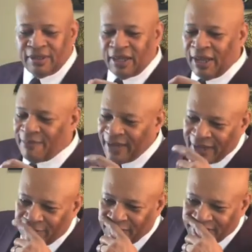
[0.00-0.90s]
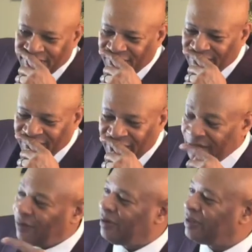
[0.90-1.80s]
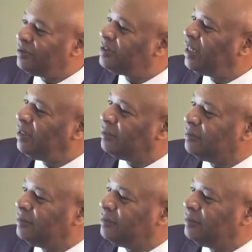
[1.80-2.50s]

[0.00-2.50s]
Right. Amen. Praise the Lord. I knew it curtailed.